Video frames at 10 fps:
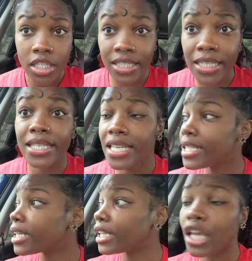
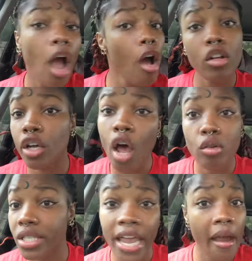Statistically, y'all
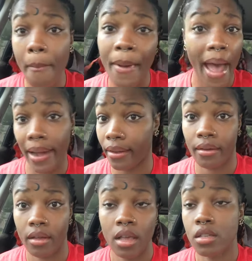ghost everybody.
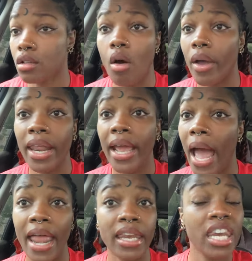So it ain't
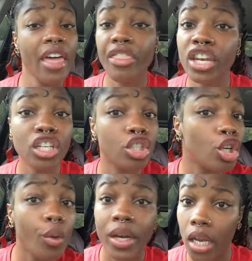got nothing to
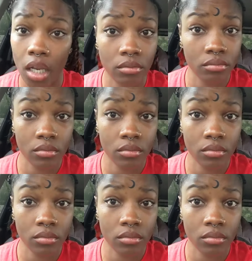do with it.